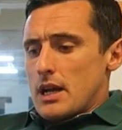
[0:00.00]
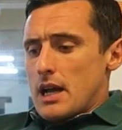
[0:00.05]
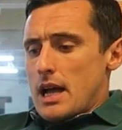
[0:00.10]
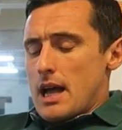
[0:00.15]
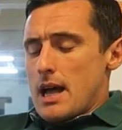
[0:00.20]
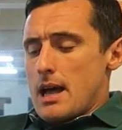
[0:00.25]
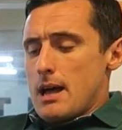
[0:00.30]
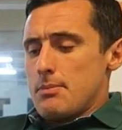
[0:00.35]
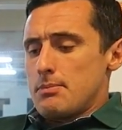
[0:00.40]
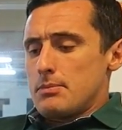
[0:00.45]

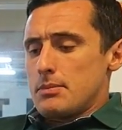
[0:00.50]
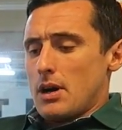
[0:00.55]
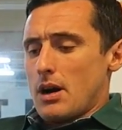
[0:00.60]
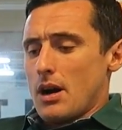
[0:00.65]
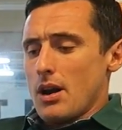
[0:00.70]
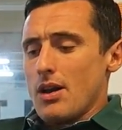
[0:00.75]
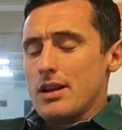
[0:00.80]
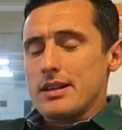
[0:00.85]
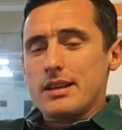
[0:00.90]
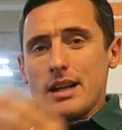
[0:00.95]
I
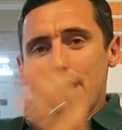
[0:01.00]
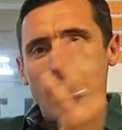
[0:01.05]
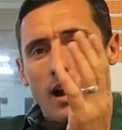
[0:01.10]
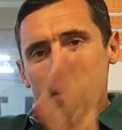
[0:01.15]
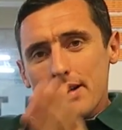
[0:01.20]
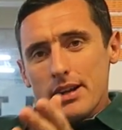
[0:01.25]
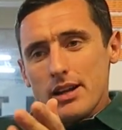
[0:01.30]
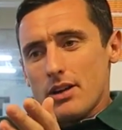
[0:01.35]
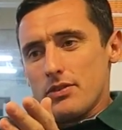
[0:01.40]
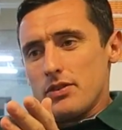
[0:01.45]
like the
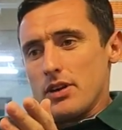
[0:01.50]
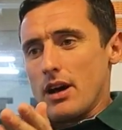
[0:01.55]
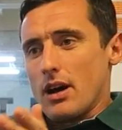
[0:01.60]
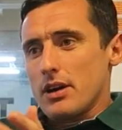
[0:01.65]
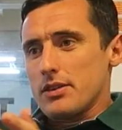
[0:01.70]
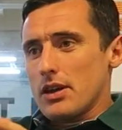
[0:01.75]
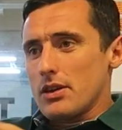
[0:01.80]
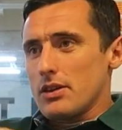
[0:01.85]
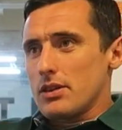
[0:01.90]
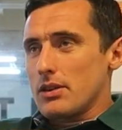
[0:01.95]
clarity of it.
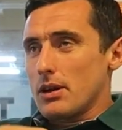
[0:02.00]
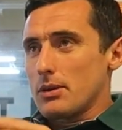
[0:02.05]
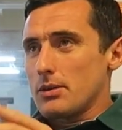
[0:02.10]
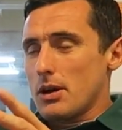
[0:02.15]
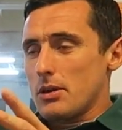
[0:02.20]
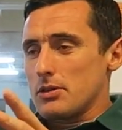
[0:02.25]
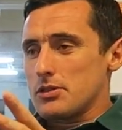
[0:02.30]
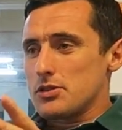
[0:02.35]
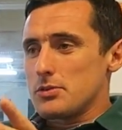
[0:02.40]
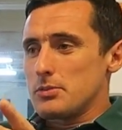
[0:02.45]
I'm
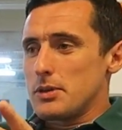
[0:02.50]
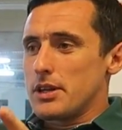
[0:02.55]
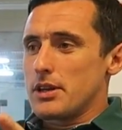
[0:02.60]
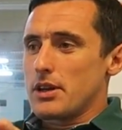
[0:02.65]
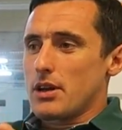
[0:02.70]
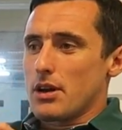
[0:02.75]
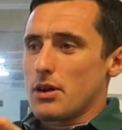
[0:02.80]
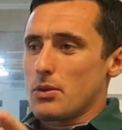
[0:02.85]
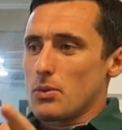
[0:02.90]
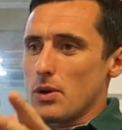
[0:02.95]
not somebody
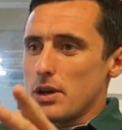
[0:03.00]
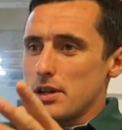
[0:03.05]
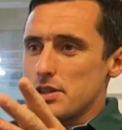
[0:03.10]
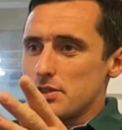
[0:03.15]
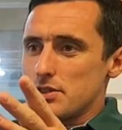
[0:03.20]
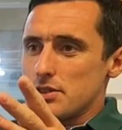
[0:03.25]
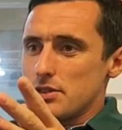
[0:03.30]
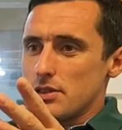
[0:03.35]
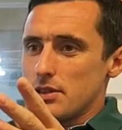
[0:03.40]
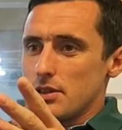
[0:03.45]
who kind of
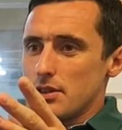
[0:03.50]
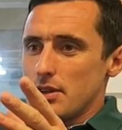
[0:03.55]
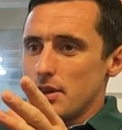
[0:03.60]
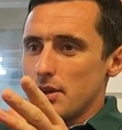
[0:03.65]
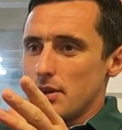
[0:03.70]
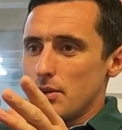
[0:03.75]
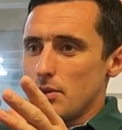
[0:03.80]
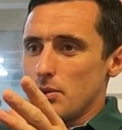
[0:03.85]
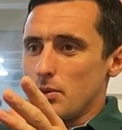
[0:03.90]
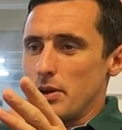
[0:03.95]
works
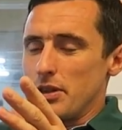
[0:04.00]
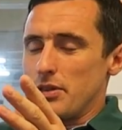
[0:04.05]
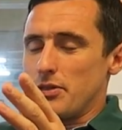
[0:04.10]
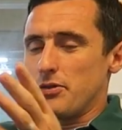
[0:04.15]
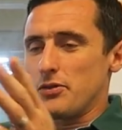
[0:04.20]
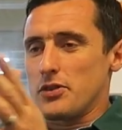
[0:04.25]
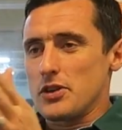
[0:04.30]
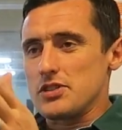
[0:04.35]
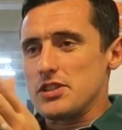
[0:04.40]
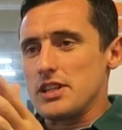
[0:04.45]
with
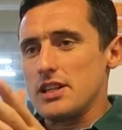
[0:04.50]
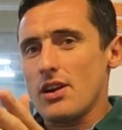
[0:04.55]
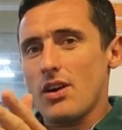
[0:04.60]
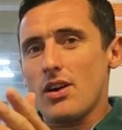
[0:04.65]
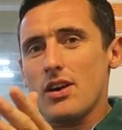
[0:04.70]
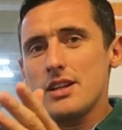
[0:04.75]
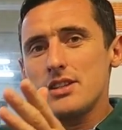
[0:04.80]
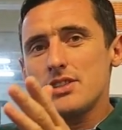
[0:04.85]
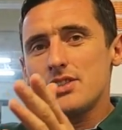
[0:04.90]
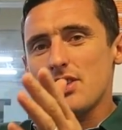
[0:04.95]
fuzzy
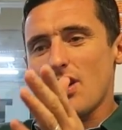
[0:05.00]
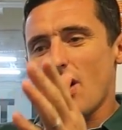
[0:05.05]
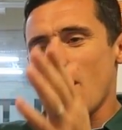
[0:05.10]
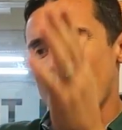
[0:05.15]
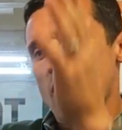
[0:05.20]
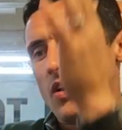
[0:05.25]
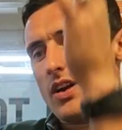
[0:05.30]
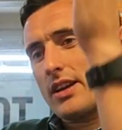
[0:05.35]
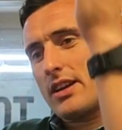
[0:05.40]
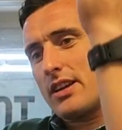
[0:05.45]
lines. I
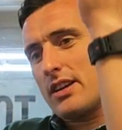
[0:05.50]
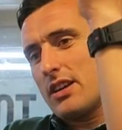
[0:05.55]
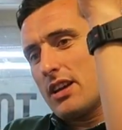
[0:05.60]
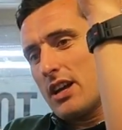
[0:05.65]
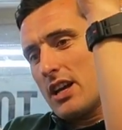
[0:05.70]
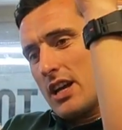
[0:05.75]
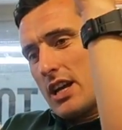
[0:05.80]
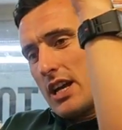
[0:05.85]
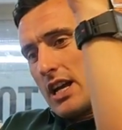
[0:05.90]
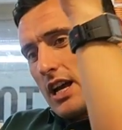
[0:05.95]

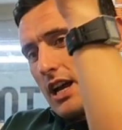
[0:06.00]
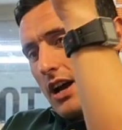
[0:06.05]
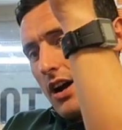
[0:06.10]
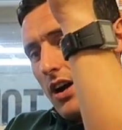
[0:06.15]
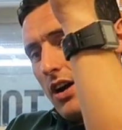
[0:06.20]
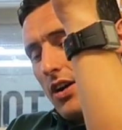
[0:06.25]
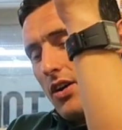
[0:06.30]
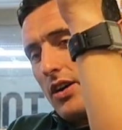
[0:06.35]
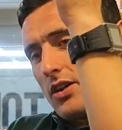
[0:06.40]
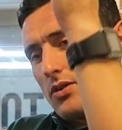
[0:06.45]

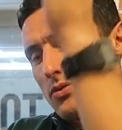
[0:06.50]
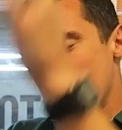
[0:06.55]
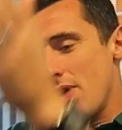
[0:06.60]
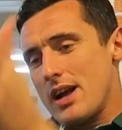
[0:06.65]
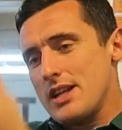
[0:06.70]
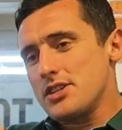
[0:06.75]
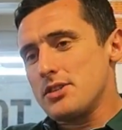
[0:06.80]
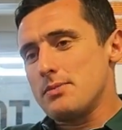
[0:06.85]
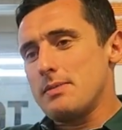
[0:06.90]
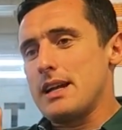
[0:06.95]
like
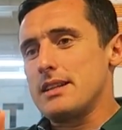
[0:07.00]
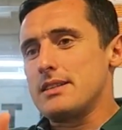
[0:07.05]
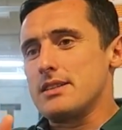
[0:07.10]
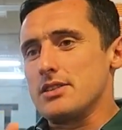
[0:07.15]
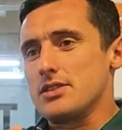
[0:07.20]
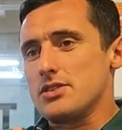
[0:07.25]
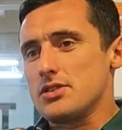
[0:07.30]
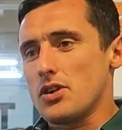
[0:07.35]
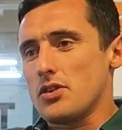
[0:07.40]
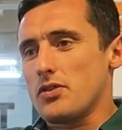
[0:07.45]

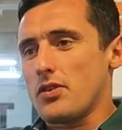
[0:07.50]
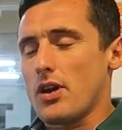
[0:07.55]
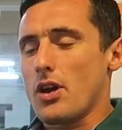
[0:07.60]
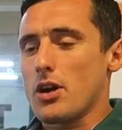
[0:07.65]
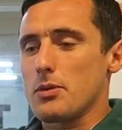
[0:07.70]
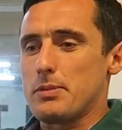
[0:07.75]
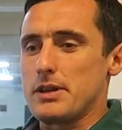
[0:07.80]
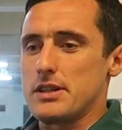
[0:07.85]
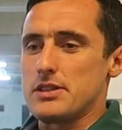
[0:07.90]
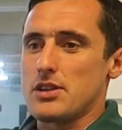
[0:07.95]
regimented stuff. I
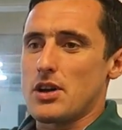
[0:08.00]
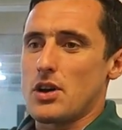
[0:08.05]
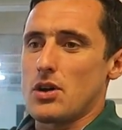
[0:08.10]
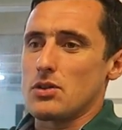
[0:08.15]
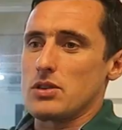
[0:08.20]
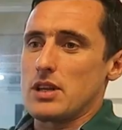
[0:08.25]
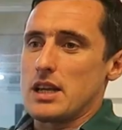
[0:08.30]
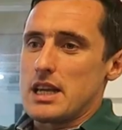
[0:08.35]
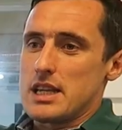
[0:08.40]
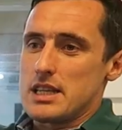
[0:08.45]
like being
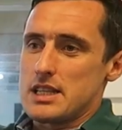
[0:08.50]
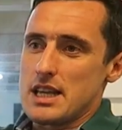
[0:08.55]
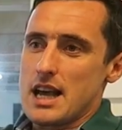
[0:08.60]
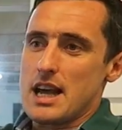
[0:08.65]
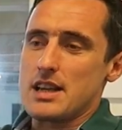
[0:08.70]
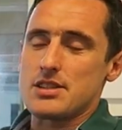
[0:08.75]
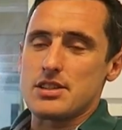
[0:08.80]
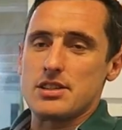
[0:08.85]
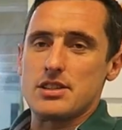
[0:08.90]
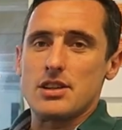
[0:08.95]
told
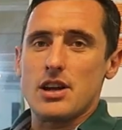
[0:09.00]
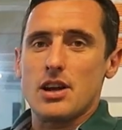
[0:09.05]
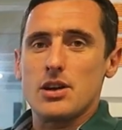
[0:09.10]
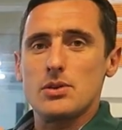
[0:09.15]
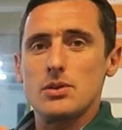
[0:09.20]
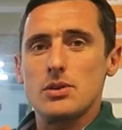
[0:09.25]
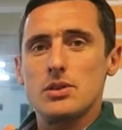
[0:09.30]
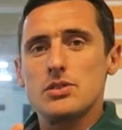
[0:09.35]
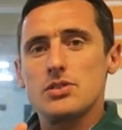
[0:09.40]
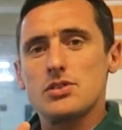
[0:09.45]
yes and
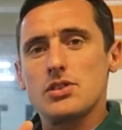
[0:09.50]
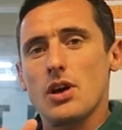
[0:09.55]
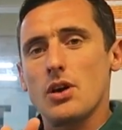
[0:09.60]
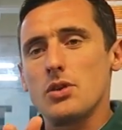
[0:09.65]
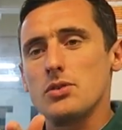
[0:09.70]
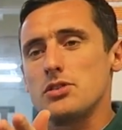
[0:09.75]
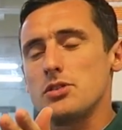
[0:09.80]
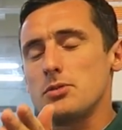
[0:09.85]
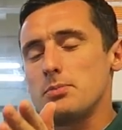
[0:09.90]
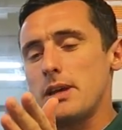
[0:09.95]
no.
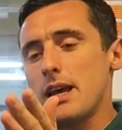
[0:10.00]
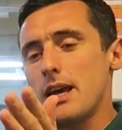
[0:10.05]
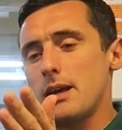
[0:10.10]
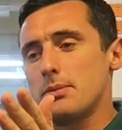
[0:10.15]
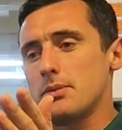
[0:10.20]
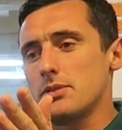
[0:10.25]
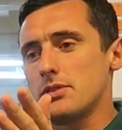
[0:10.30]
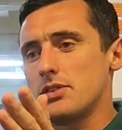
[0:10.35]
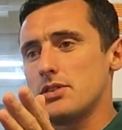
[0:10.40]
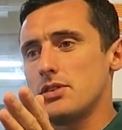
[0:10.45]
So to be
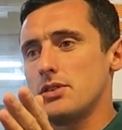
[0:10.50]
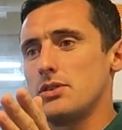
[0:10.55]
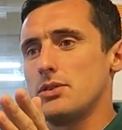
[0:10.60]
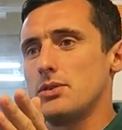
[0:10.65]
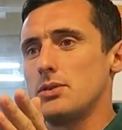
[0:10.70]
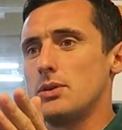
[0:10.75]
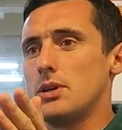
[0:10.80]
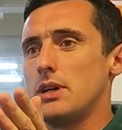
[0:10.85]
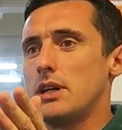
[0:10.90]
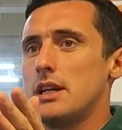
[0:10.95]
able
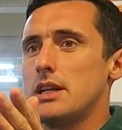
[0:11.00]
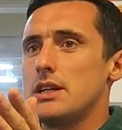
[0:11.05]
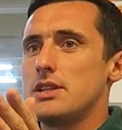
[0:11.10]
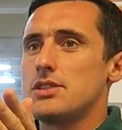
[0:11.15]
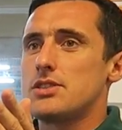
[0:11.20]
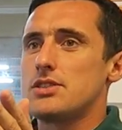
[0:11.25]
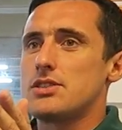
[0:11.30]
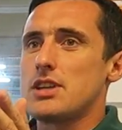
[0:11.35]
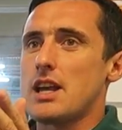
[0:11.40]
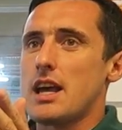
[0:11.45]
to
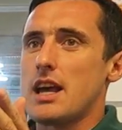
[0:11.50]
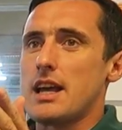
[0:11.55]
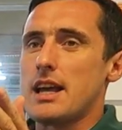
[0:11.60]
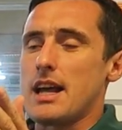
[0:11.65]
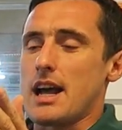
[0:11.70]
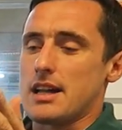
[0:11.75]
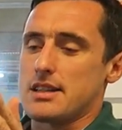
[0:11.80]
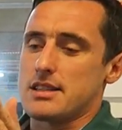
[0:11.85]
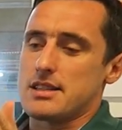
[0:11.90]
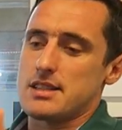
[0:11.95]
say
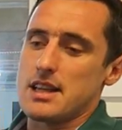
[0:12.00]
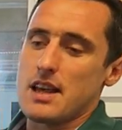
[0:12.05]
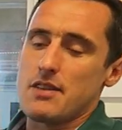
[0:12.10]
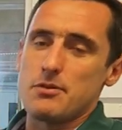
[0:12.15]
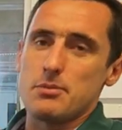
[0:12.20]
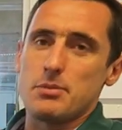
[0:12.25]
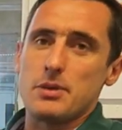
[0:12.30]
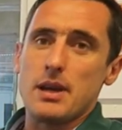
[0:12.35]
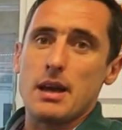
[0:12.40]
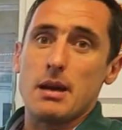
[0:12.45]
at
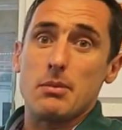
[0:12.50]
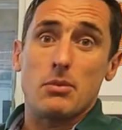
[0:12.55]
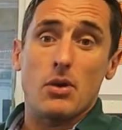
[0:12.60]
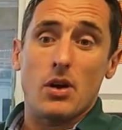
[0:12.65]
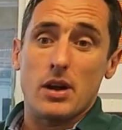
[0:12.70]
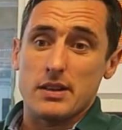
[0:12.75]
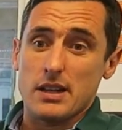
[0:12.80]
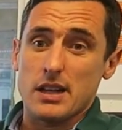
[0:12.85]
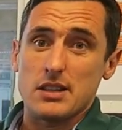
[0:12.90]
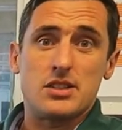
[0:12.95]
7 p.m.
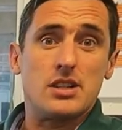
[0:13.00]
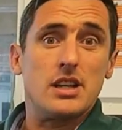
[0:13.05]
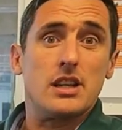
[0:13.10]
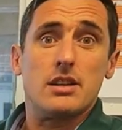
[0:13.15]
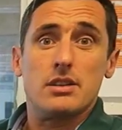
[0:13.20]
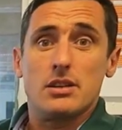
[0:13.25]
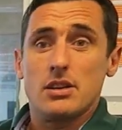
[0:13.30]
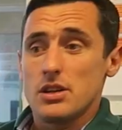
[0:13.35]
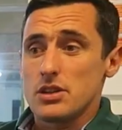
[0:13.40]
right, that's it.